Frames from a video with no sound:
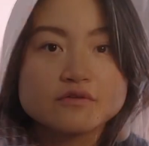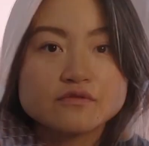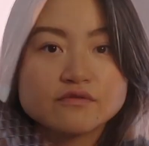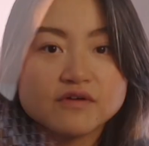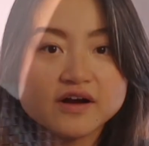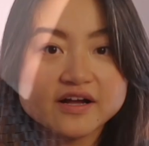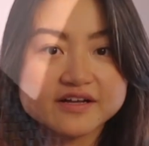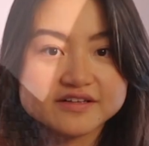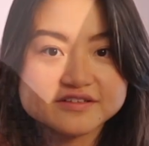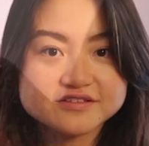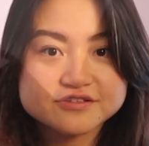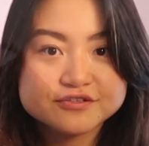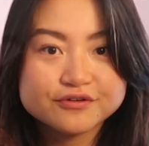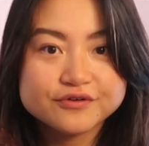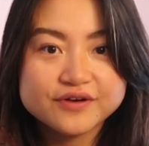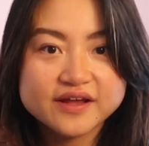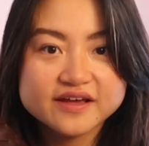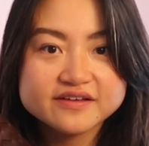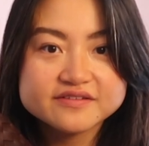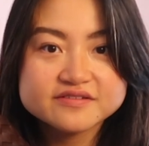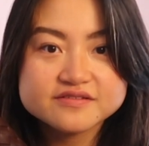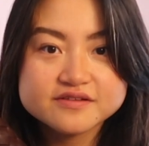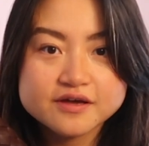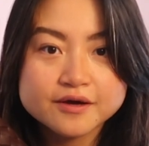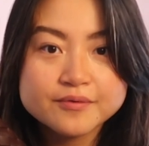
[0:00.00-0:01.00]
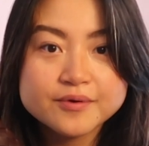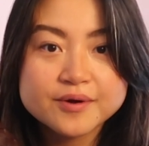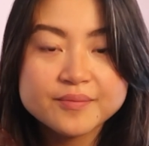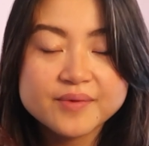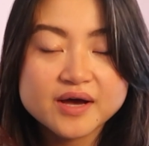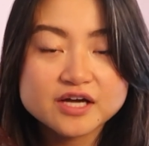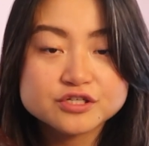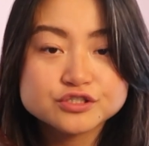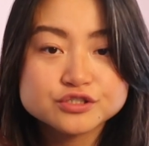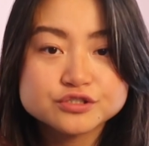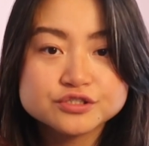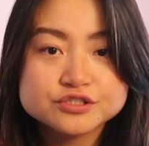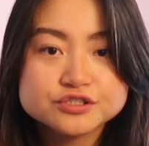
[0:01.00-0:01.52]
Right, so next up, I'm
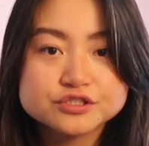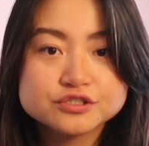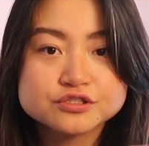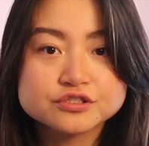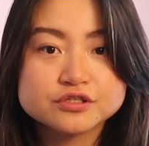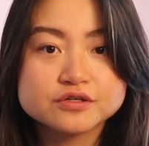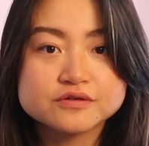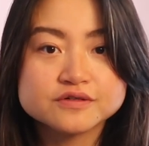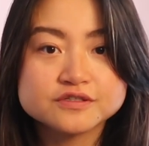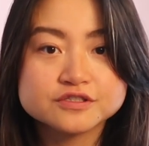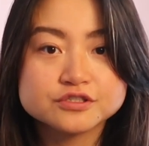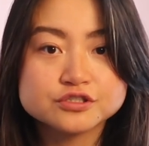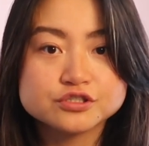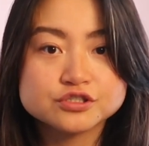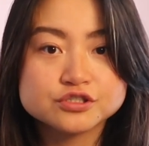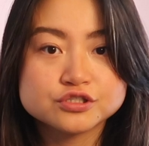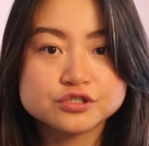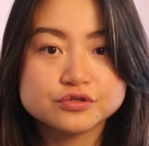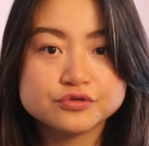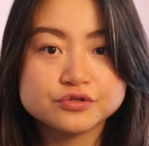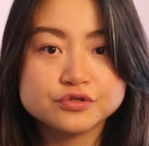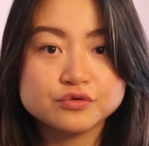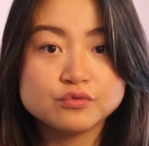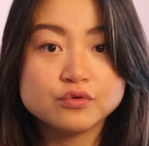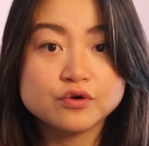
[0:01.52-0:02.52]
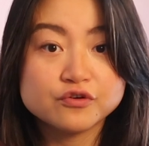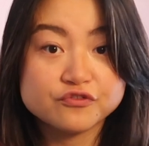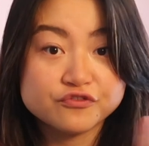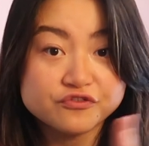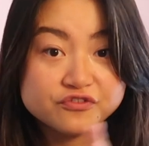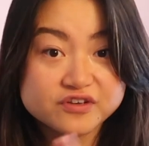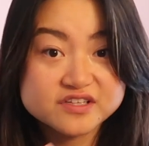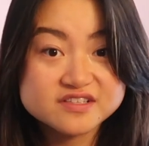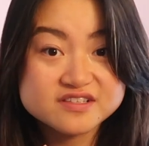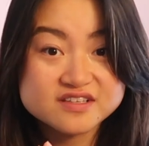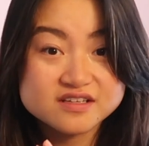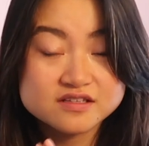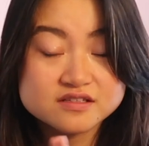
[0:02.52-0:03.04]
actually just going to show you what
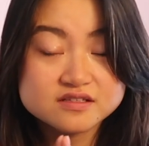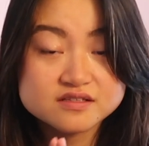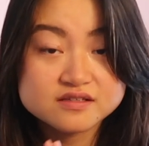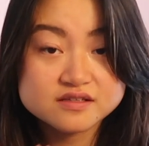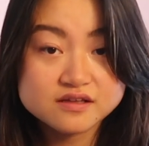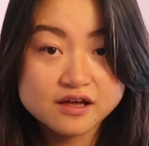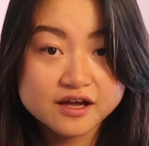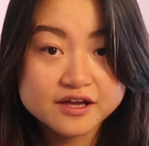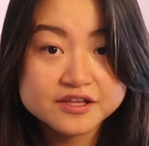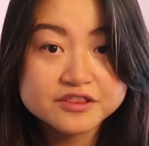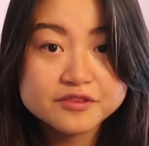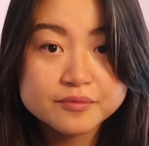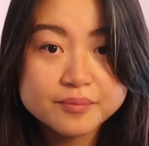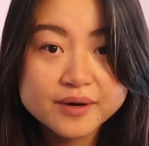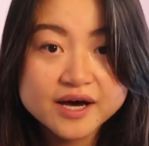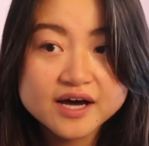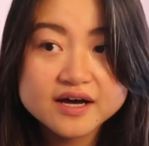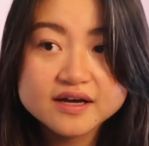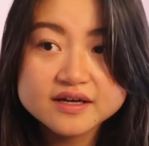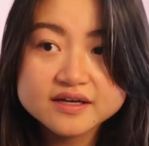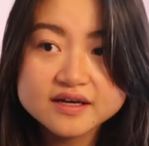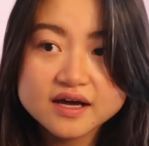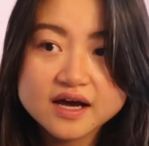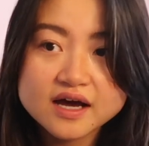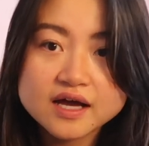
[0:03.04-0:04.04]
fits inside the bag.